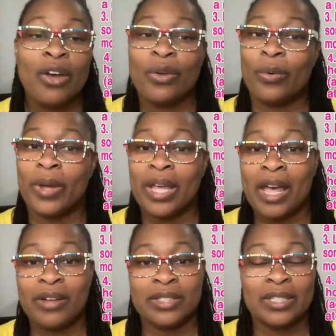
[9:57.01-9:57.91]
going
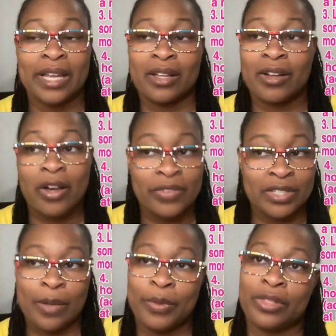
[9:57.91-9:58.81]
out to like a coffee
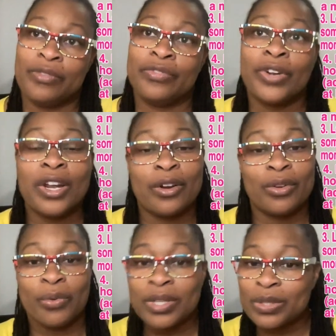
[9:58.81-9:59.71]
shop with a friend or
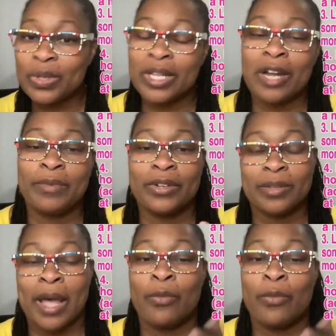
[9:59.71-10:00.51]
going to a library or something.